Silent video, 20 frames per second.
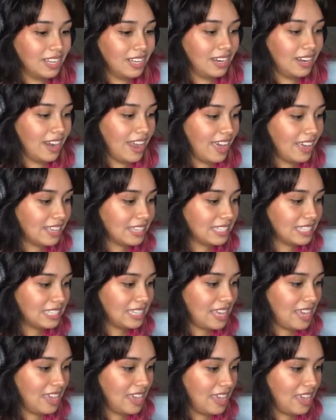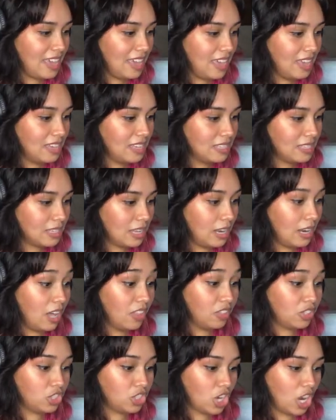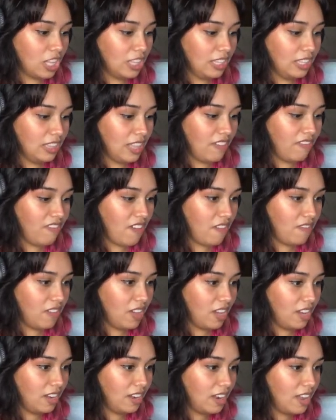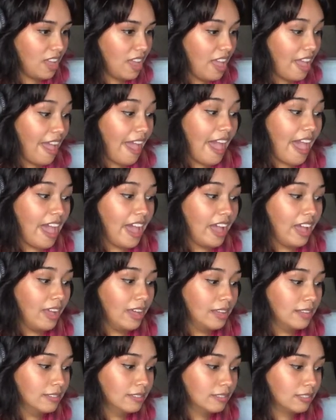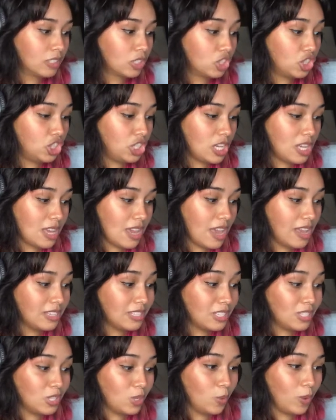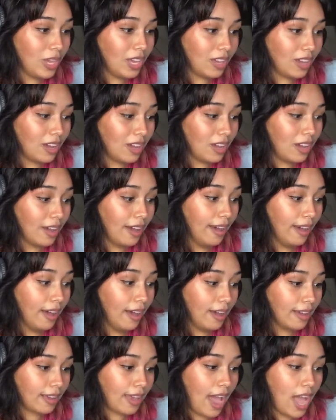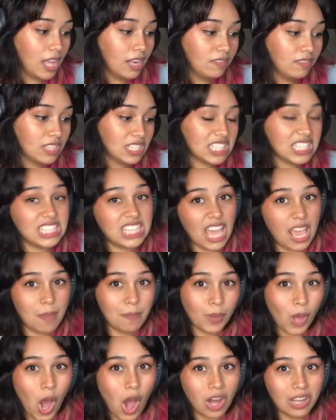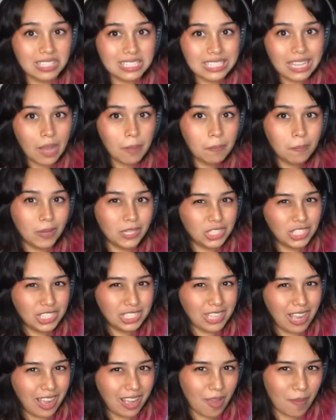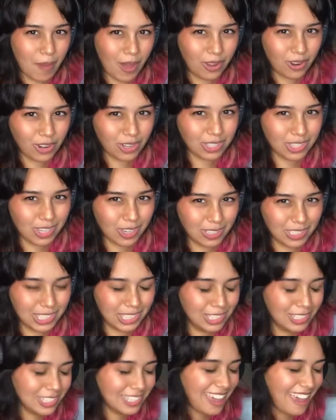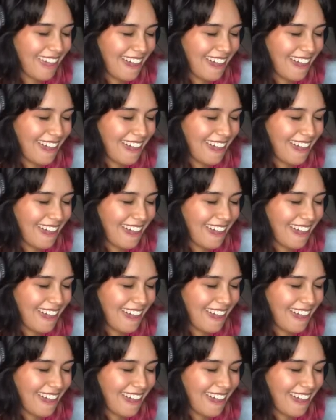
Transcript: Next is another Charlene Lefevre, and she is doing a kind of the same concept, but she's talking about her tutus.